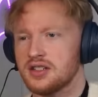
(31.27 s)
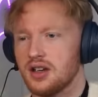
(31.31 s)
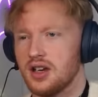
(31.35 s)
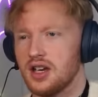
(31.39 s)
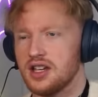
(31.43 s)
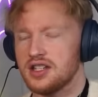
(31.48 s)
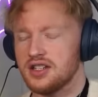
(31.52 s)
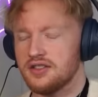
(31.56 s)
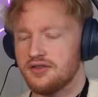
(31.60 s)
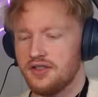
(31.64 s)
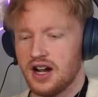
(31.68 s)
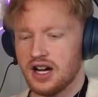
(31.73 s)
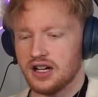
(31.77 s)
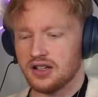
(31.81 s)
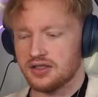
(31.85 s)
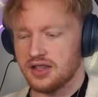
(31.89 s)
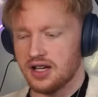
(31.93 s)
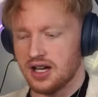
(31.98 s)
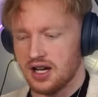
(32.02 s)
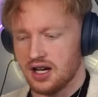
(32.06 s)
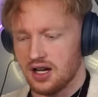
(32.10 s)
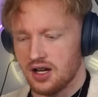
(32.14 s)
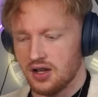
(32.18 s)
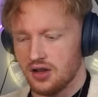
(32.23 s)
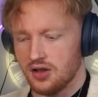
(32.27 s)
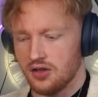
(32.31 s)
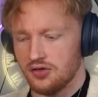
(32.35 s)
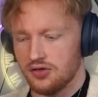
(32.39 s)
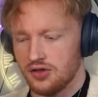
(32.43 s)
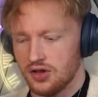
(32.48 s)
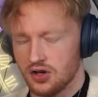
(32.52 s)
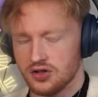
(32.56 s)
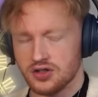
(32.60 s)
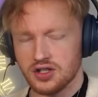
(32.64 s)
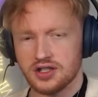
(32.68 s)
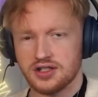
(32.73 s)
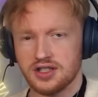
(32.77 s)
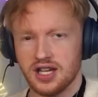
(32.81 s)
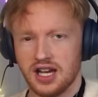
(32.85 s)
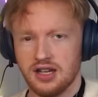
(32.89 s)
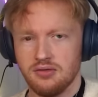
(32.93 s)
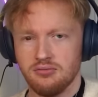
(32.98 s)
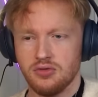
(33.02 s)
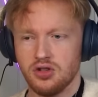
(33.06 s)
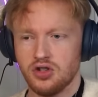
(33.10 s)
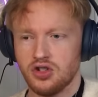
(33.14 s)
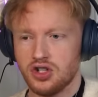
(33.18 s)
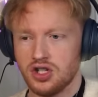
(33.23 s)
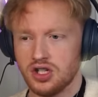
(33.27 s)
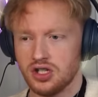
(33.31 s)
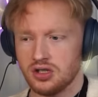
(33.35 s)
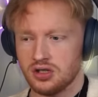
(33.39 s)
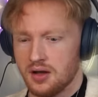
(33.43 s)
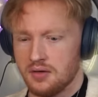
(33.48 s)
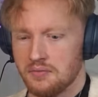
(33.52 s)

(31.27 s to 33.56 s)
is the fact that there's a time machine